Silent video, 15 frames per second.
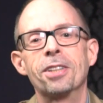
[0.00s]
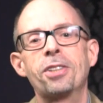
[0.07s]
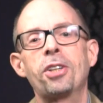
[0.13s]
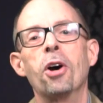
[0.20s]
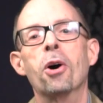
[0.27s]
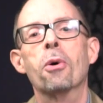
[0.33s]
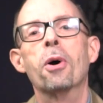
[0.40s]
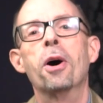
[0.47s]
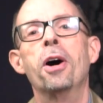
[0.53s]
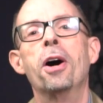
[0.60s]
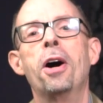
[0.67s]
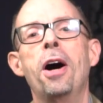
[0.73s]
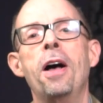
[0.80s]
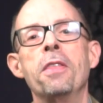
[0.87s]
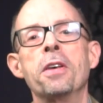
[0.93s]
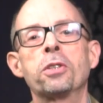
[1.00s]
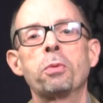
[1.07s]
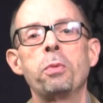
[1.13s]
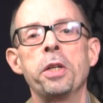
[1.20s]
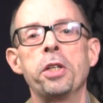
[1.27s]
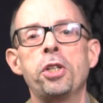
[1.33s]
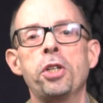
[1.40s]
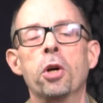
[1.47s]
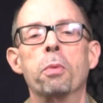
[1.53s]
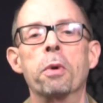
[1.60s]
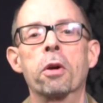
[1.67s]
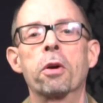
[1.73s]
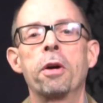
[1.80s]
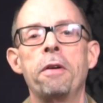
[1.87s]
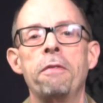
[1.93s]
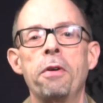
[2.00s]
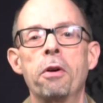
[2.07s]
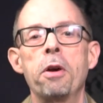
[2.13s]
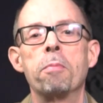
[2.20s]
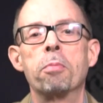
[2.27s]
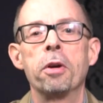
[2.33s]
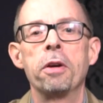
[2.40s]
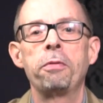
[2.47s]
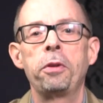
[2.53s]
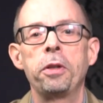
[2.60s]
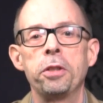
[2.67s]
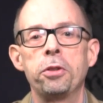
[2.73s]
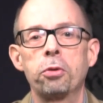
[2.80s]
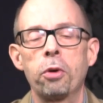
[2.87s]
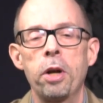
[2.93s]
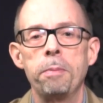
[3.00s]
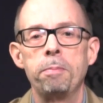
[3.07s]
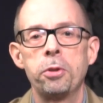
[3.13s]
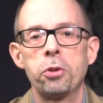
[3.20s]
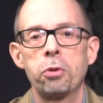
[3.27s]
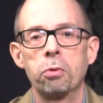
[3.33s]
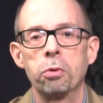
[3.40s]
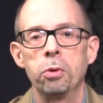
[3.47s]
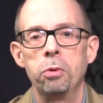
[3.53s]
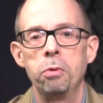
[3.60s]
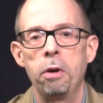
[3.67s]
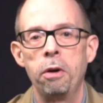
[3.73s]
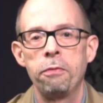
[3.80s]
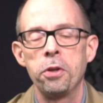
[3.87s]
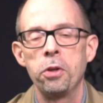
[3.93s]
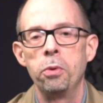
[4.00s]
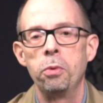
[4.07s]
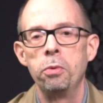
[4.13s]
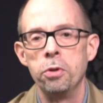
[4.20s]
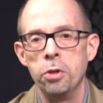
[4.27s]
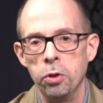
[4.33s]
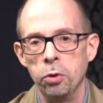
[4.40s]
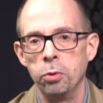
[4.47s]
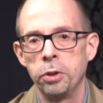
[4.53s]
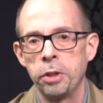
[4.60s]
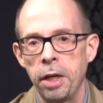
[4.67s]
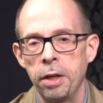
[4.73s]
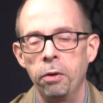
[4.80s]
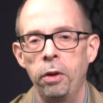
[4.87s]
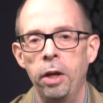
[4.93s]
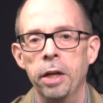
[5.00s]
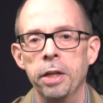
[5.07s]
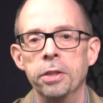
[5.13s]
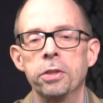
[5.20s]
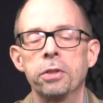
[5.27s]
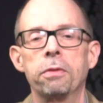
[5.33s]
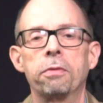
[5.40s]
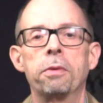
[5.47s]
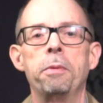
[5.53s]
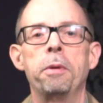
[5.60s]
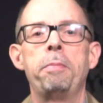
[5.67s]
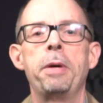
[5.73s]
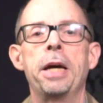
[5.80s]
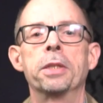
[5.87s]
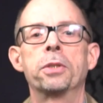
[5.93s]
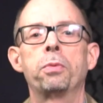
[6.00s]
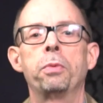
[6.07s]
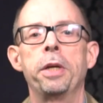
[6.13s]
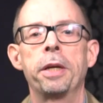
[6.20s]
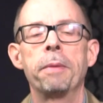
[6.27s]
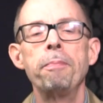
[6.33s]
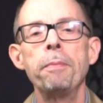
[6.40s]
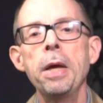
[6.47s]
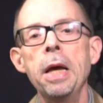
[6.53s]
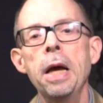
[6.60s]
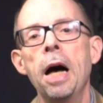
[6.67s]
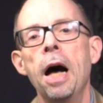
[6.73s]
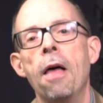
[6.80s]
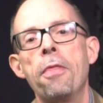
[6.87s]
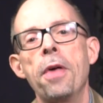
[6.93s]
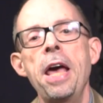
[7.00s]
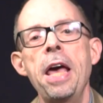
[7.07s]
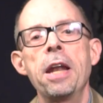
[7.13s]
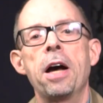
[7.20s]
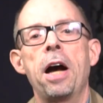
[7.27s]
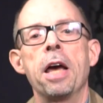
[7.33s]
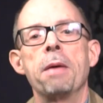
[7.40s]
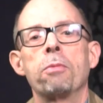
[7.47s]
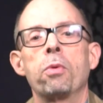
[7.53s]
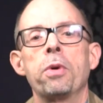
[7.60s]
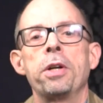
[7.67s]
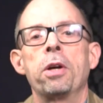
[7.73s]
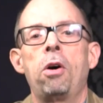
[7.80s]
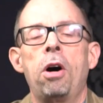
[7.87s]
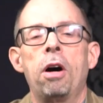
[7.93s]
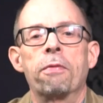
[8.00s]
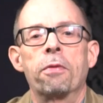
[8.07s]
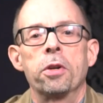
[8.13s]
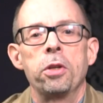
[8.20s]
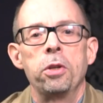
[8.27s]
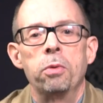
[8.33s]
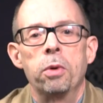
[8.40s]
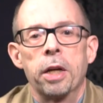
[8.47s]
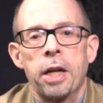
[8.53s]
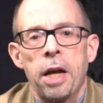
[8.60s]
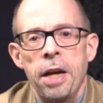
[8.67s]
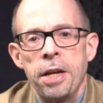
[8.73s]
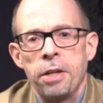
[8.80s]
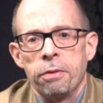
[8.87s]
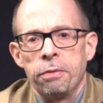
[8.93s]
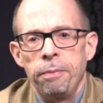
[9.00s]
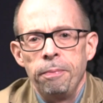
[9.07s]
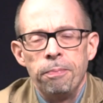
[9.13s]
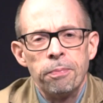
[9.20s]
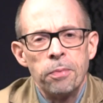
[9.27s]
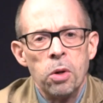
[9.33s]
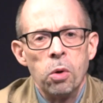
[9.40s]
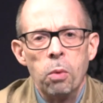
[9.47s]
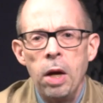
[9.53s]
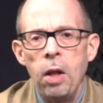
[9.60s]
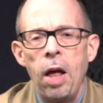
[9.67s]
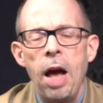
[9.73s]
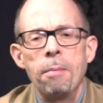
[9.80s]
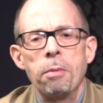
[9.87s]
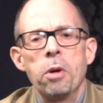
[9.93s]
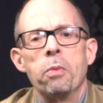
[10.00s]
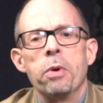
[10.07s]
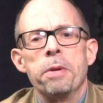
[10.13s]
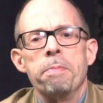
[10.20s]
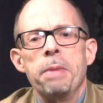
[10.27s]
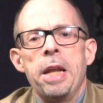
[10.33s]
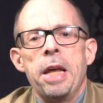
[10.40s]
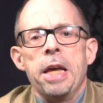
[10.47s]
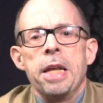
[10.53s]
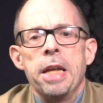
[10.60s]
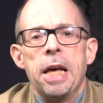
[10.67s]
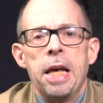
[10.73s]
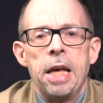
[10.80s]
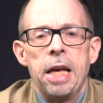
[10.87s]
So, on this week's show, we are going to very briefly traipse through a few news headlines from the past week. Then I'm going to offer you a kind of, well, I'm going to admit it,